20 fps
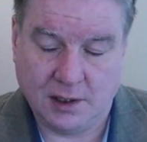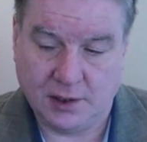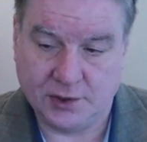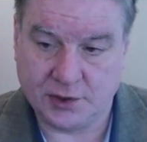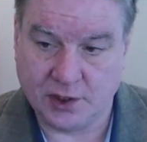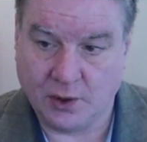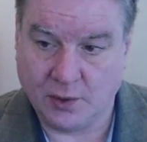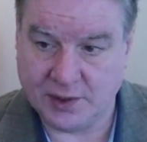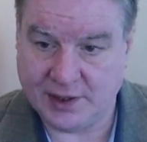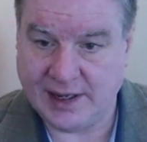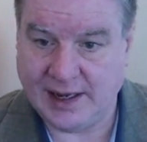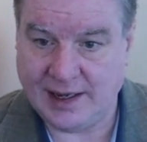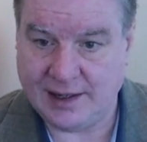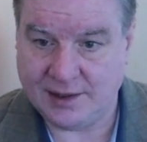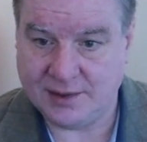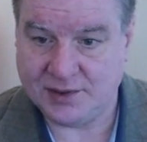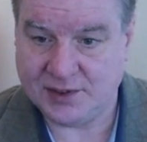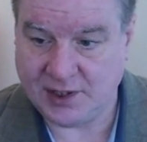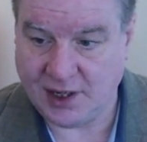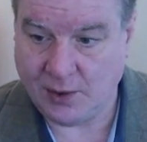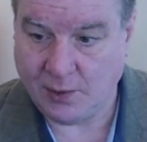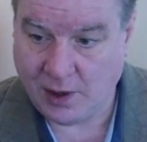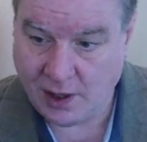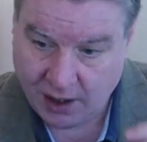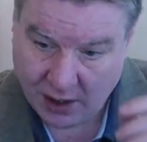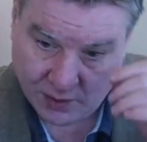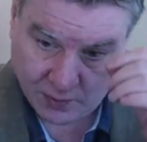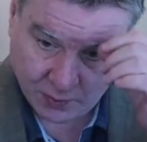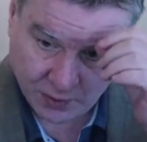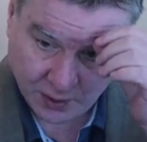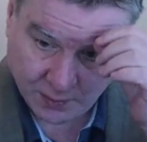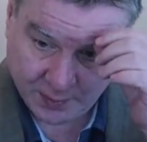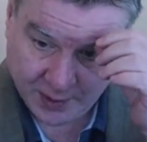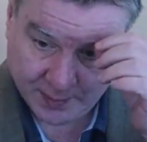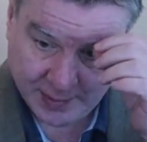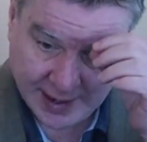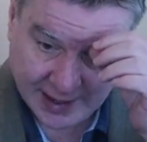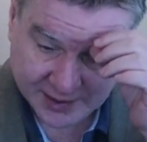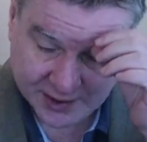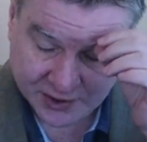So with that, stay well. We'll be
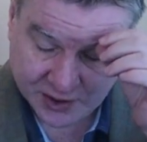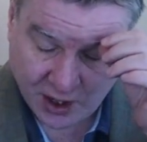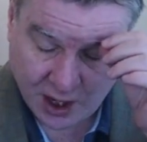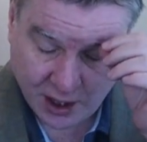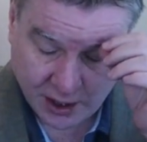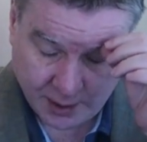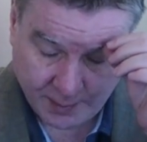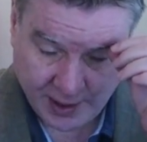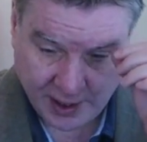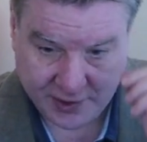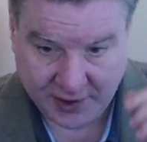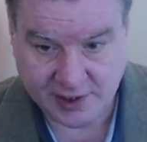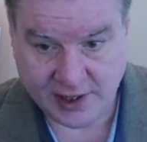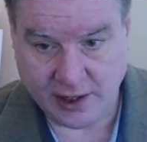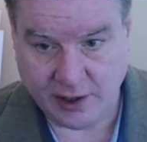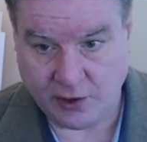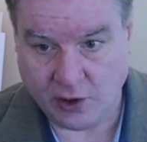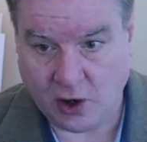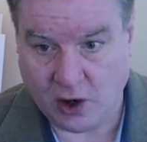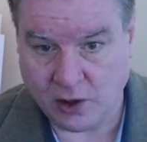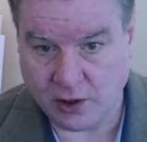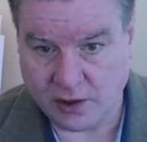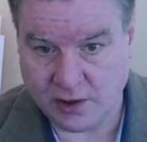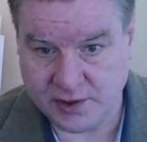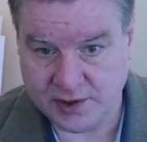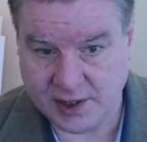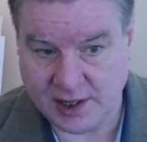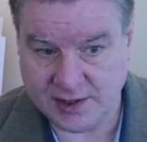back to talk about United Haulers.